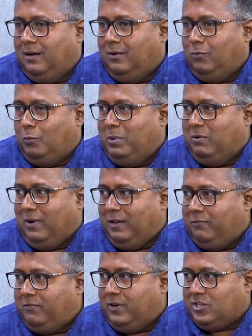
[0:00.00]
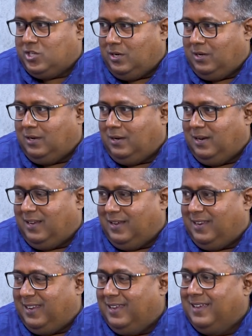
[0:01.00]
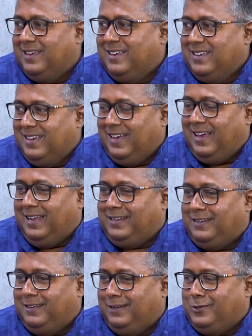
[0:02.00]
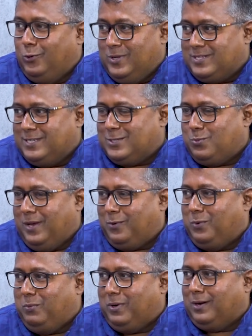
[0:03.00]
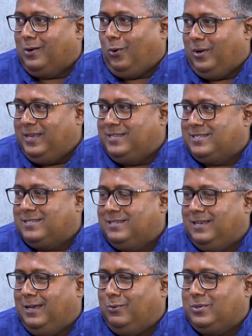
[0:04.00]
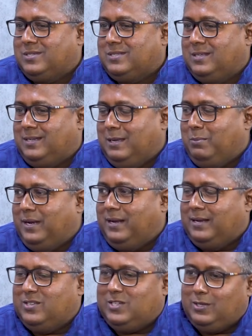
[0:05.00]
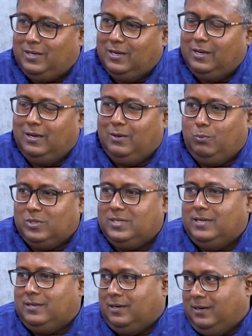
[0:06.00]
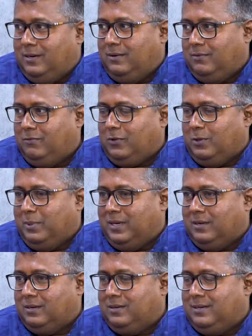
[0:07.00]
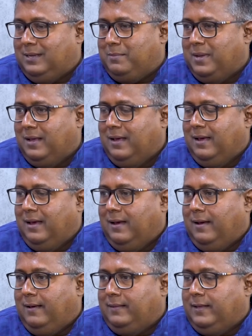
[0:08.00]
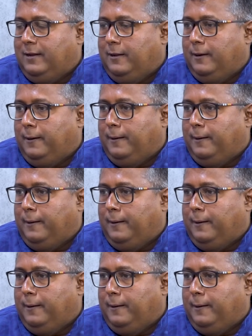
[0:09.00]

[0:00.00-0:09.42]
would-be wife Archana Halikeri at Unisys, where we were colleagues. I was the team lead and she was intern for the bigger team. And then